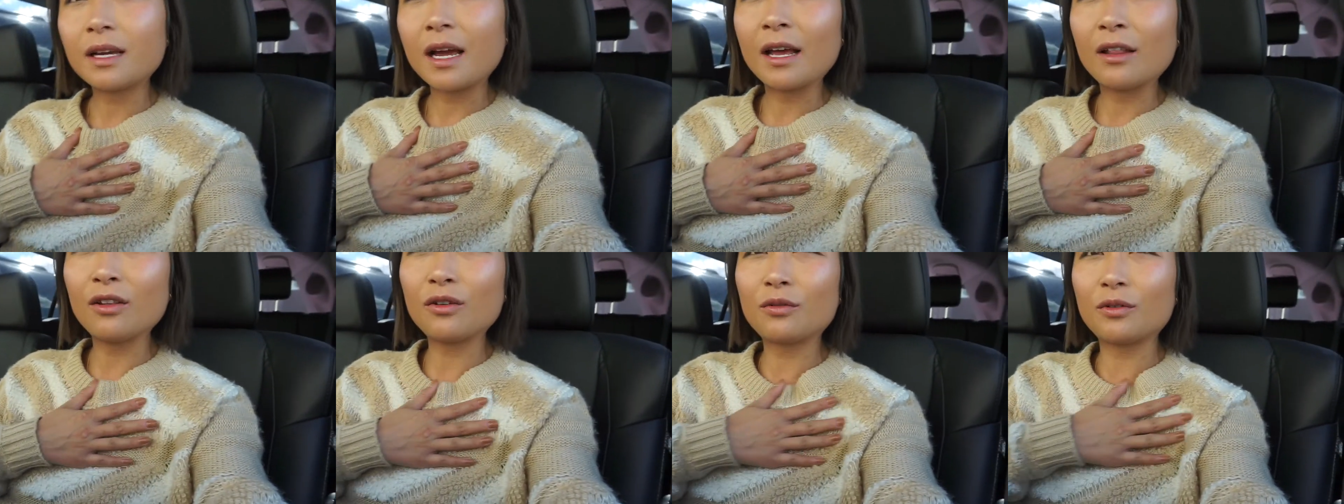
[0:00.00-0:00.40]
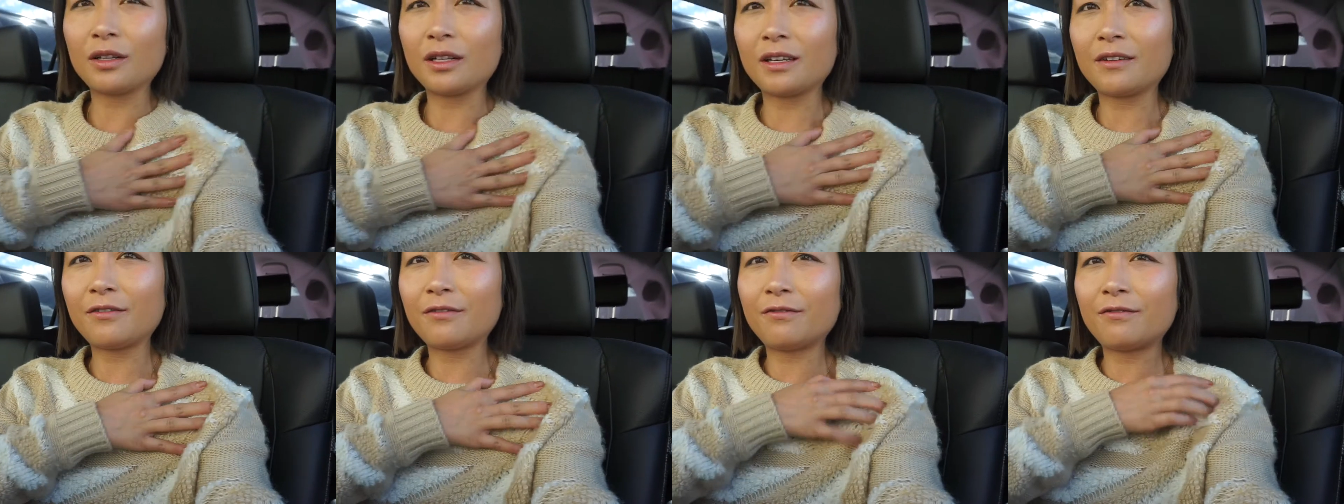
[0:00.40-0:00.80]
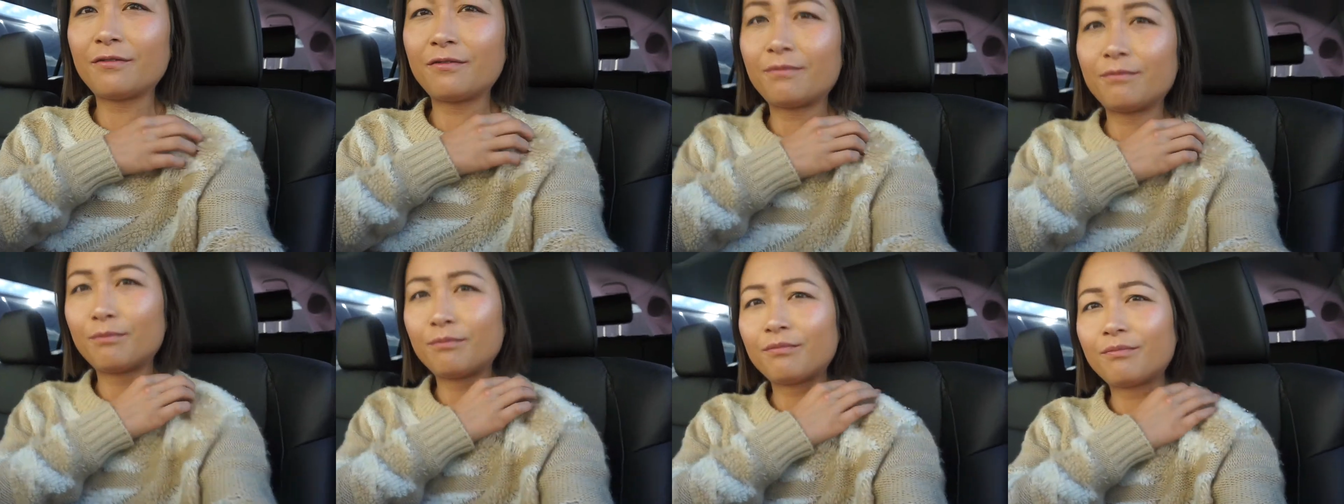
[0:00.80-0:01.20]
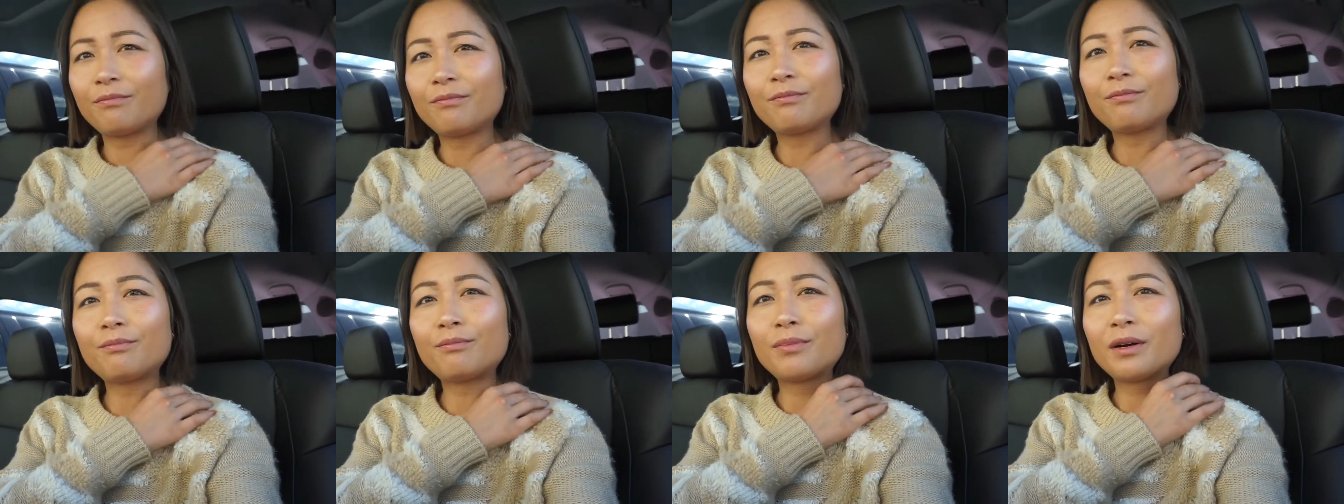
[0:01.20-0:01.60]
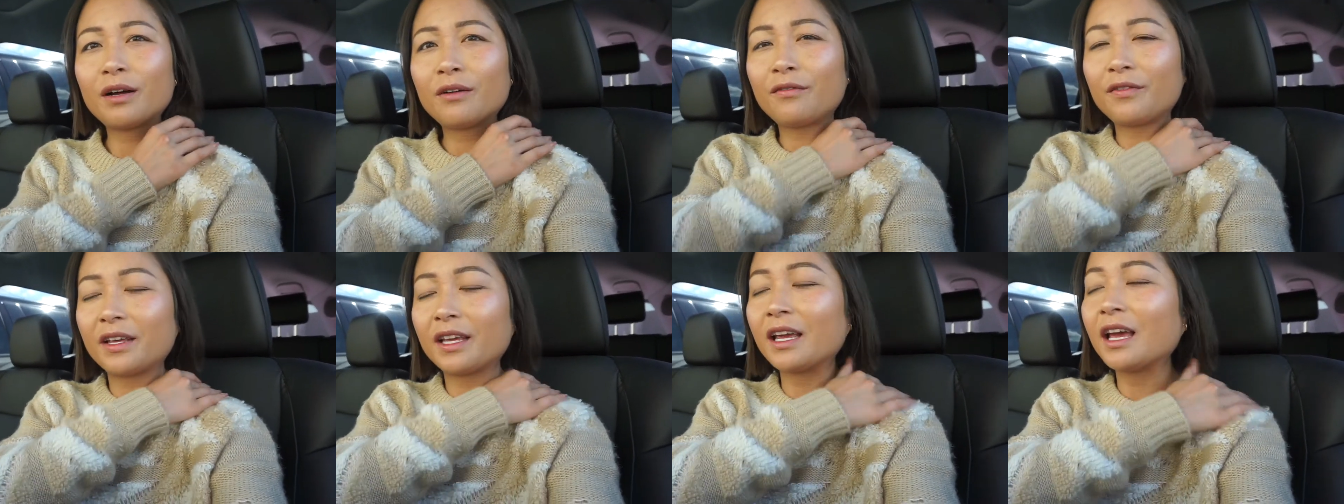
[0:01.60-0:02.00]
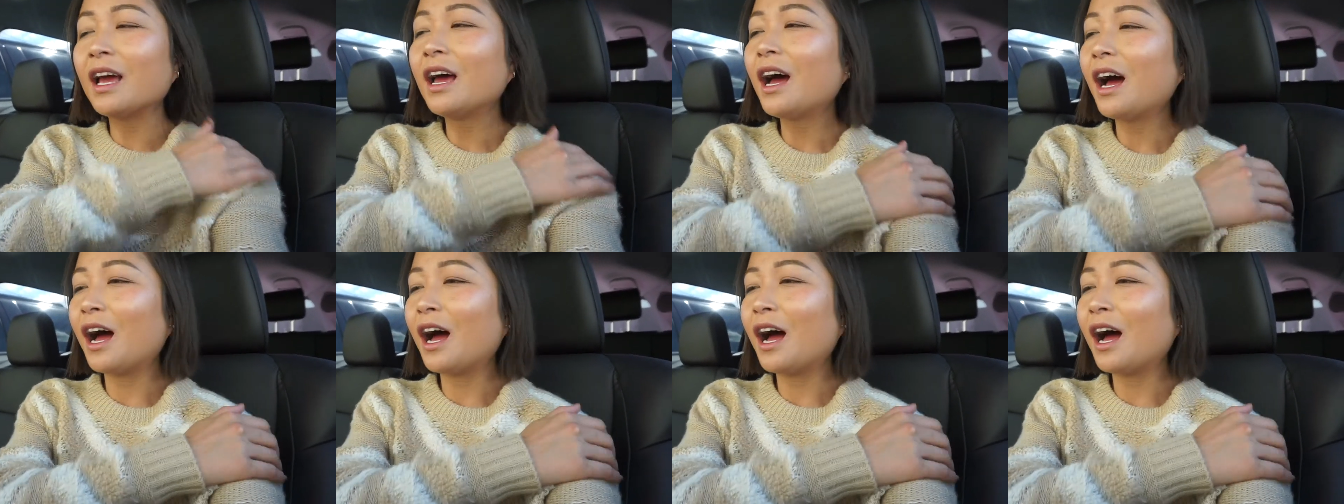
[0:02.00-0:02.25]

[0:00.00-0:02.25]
I look really puffy,